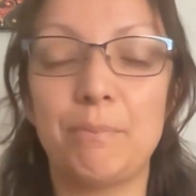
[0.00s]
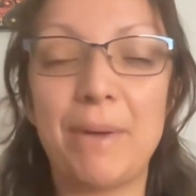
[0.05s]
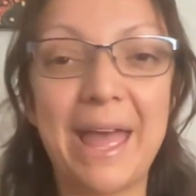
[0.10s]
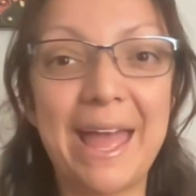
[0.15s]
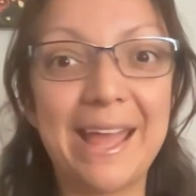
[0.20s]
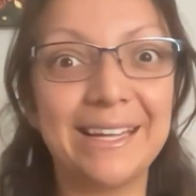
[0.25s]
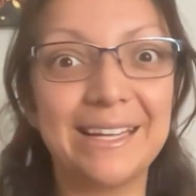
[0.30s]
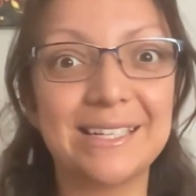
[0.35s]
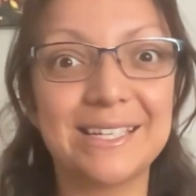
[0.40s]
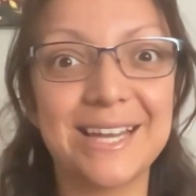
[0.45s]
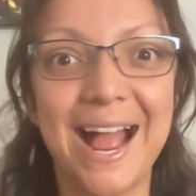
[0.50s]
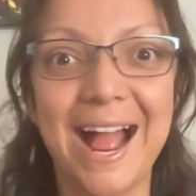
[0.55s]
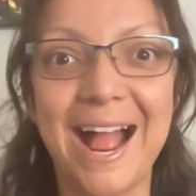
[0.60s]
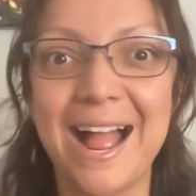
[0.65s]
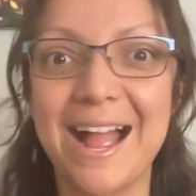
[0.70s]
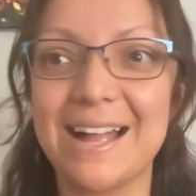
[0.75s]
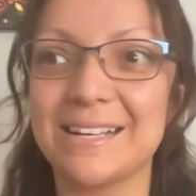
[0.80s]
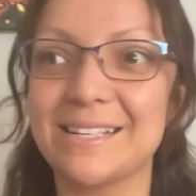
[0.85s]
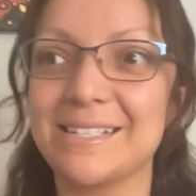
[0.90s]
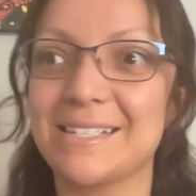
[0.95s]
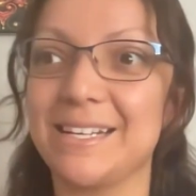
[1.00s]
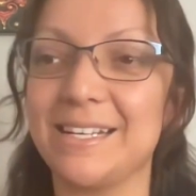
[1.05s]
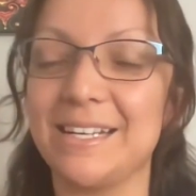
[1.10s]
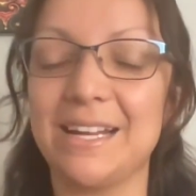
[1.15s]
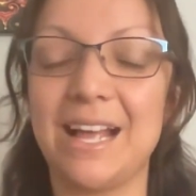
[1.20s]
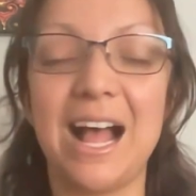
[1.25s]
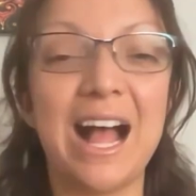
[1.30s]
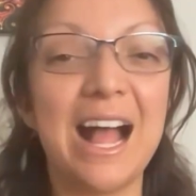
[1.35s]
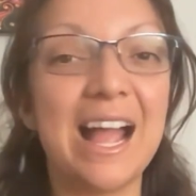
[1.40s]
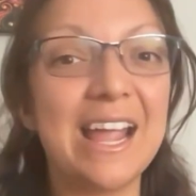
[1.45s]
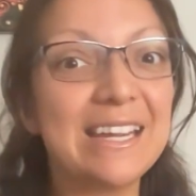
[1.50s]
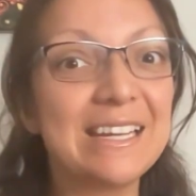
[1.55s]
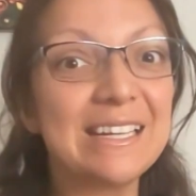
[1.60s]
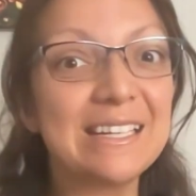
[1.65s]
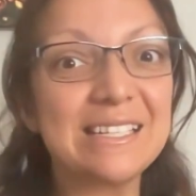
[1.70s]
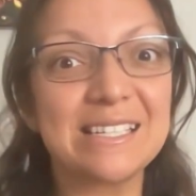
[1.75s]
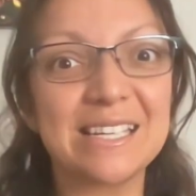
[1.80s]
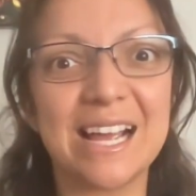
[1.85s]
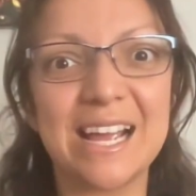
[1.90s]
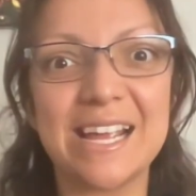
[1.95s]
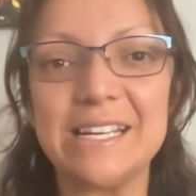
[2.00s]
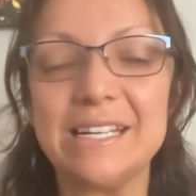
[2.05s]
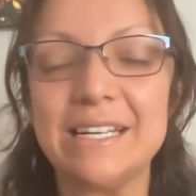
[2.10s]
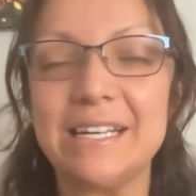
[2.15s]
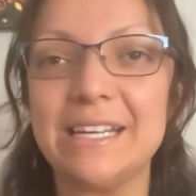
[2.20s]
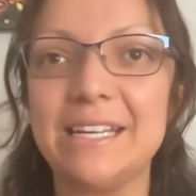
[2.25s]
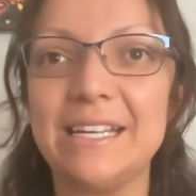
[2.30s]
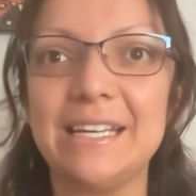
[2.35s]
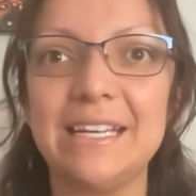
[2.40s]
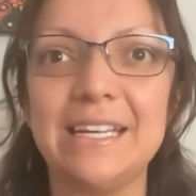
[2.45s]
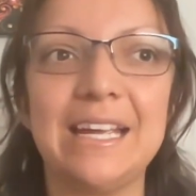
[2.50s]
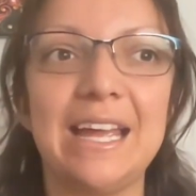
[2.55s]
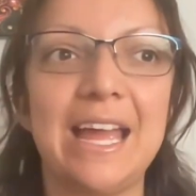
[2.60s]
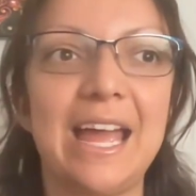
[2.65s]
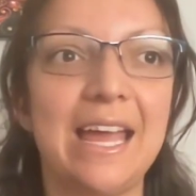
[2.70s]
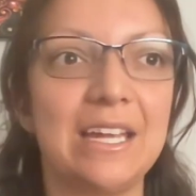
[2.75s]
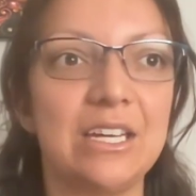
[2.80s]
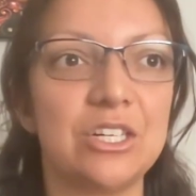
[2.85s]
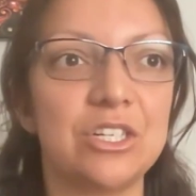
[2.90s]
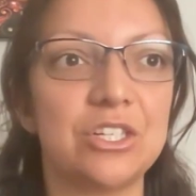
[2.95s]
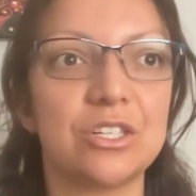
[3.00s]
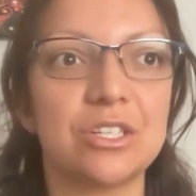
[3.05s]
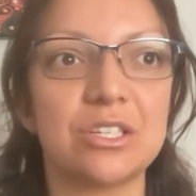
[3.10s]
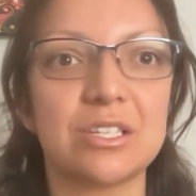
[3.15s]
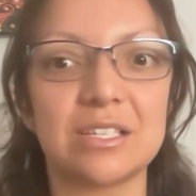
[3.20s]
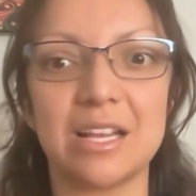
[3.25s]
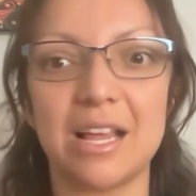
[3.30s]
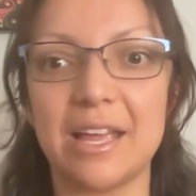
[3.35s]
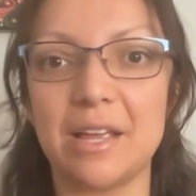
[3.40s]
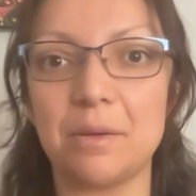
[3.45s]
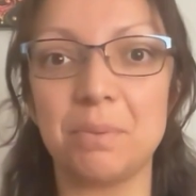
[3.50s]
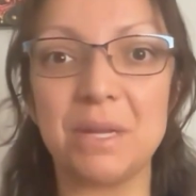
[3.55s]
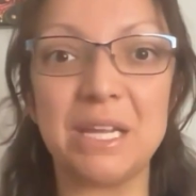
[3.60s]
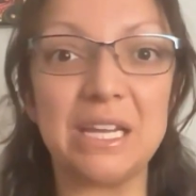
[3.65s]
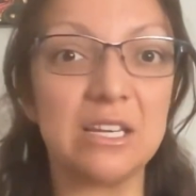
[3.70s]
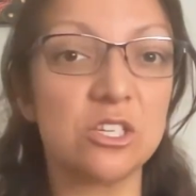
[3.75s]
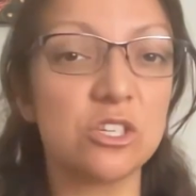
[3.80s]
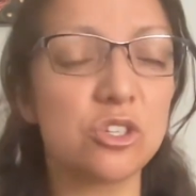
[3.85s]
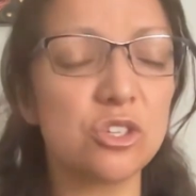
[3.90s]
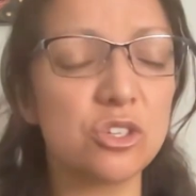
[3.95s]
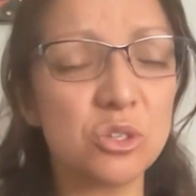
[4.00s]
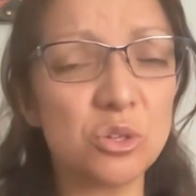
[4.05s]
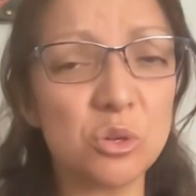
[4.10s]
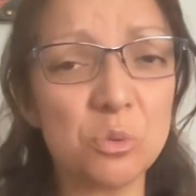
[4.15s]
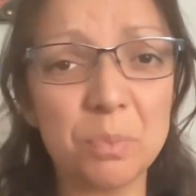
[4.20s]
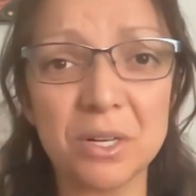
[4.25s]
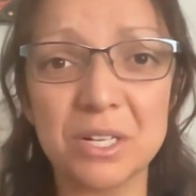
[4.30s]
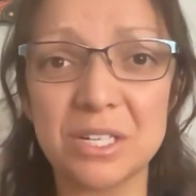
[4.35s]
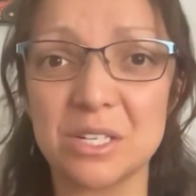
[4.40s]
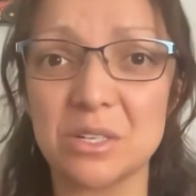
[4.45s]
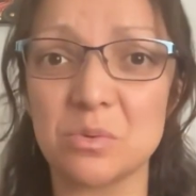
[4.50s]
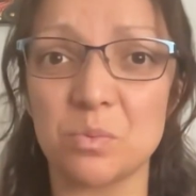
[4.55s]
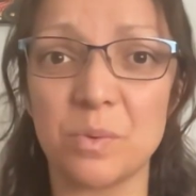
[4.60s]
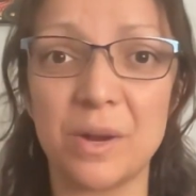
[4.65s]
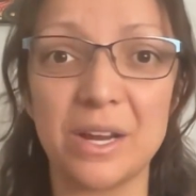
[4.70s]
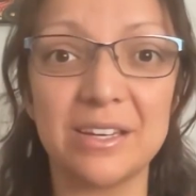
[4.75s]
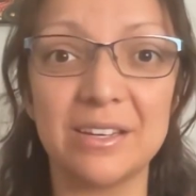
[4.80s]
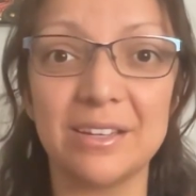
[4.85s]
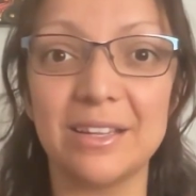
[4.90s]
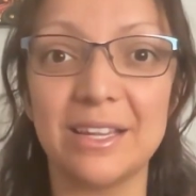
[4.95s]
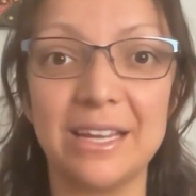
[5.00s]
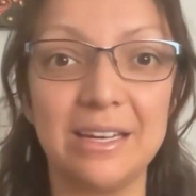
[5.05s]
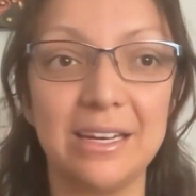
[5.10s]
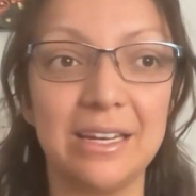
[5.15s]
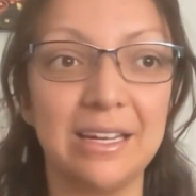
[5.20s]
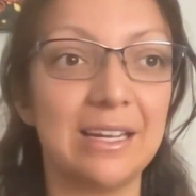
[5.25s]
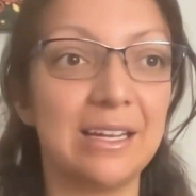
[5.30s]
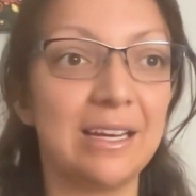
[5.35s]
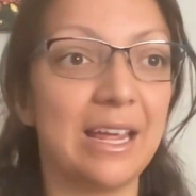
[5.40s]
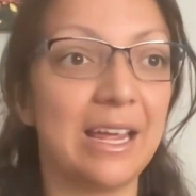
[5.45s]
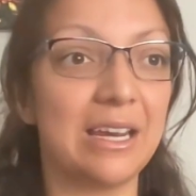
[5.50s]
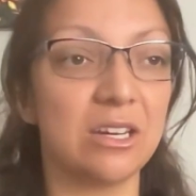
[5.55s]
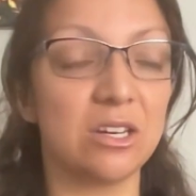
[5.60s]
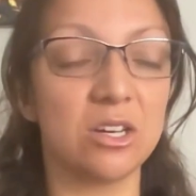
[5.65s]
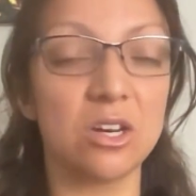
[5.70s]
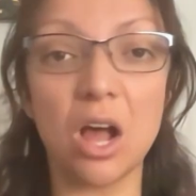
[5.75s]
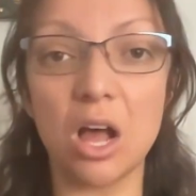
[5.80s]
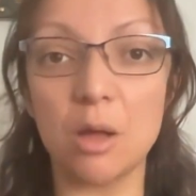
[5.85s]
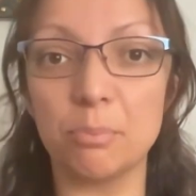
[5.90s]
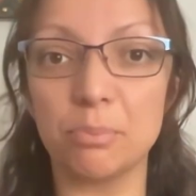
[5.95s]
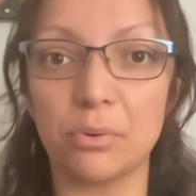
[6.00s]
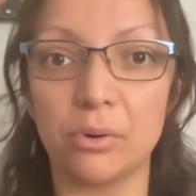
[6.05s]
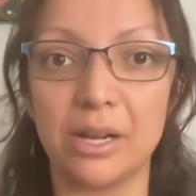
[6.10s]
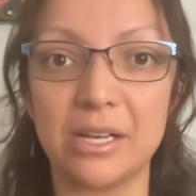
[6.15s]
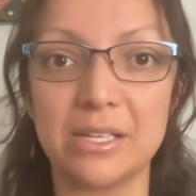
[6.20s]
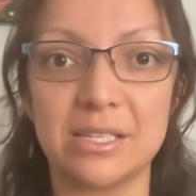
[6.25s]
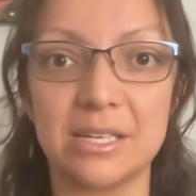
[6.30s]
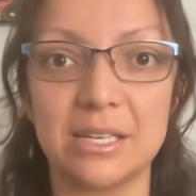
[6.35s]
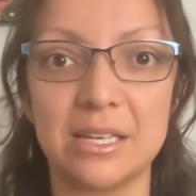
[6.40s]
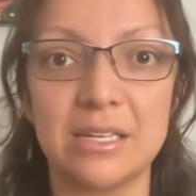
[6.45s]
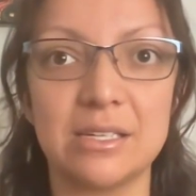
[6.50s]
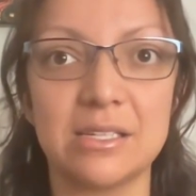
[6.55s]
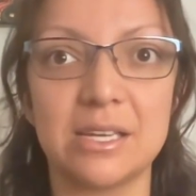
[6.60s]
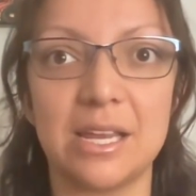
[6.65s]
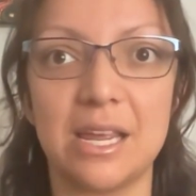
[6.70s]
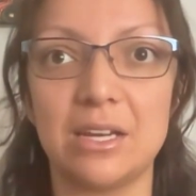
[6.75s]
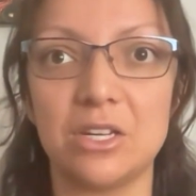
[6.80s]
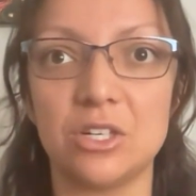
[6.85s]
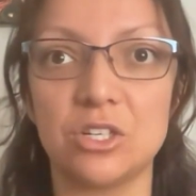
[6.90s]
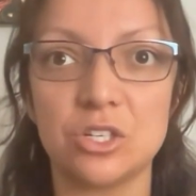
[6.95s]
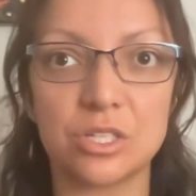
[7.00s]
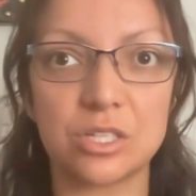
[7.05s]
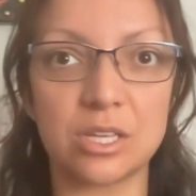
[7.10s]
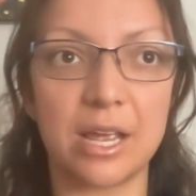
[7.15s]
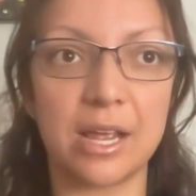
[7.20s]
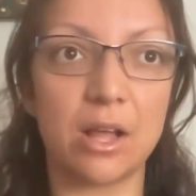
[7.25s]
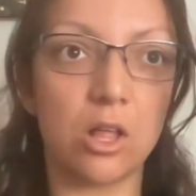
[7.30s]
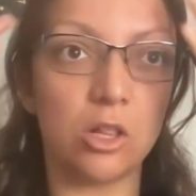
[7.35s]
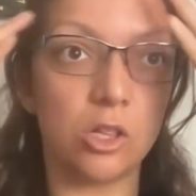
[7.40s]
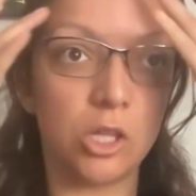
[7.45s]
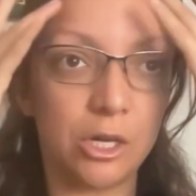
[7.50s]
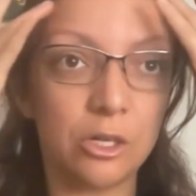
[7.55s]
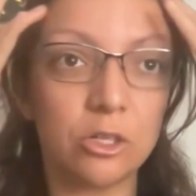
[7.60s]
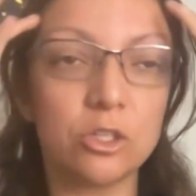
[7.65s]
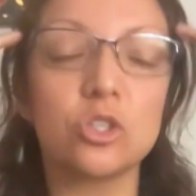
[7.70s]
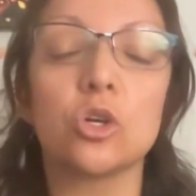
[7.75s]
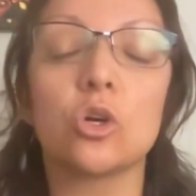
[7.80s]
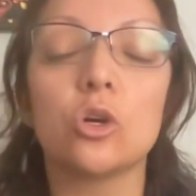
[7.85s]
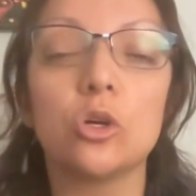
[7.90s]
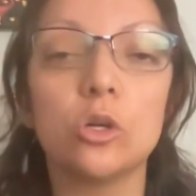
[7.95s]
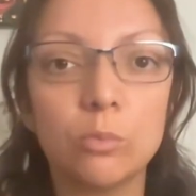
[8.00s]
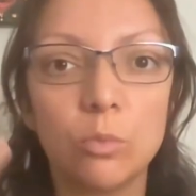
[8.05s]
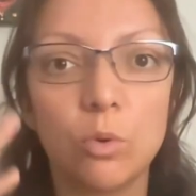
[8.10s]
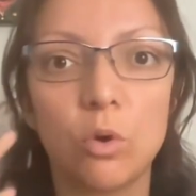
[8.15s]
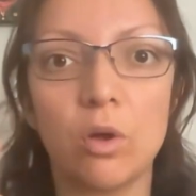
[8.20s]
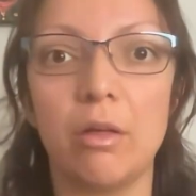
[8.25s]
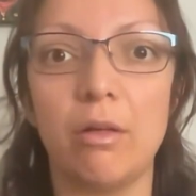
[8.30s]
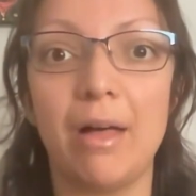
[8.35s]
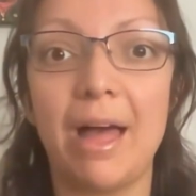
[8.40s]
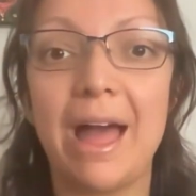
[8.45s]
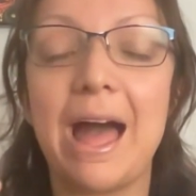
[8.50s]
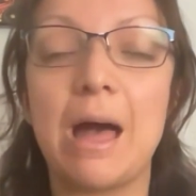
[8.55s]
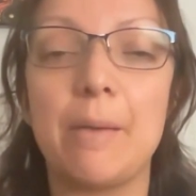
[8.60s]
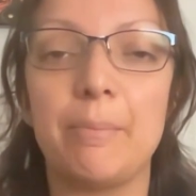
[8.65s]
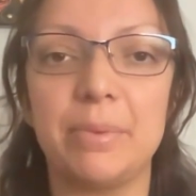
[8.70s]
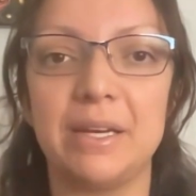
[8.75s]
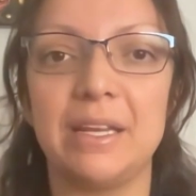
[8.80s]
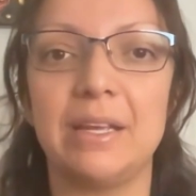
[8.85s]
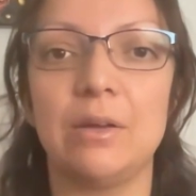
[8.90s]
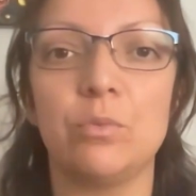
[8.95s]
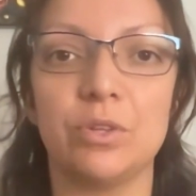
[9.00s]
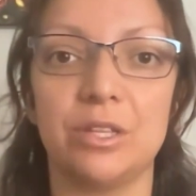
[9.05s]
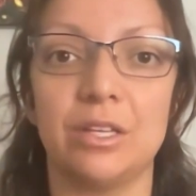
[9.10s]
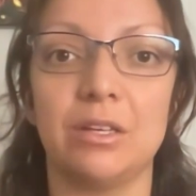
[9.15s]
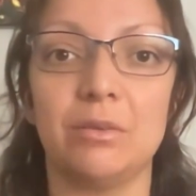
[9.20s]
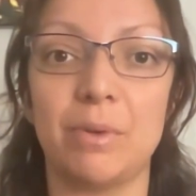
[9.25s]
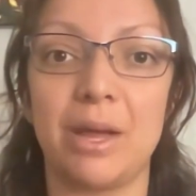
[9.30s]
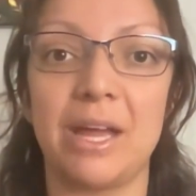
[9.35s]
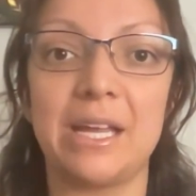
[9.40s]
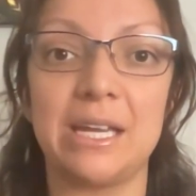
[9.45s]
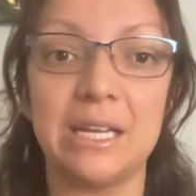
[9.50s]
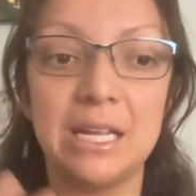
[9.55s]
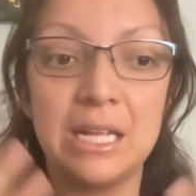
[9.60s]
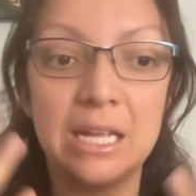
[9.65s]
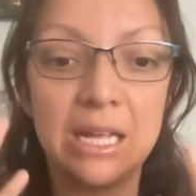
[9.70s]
panic attacks and high anxiety and just like being super dysregulated and not present and just like a lot of turmoil happening within my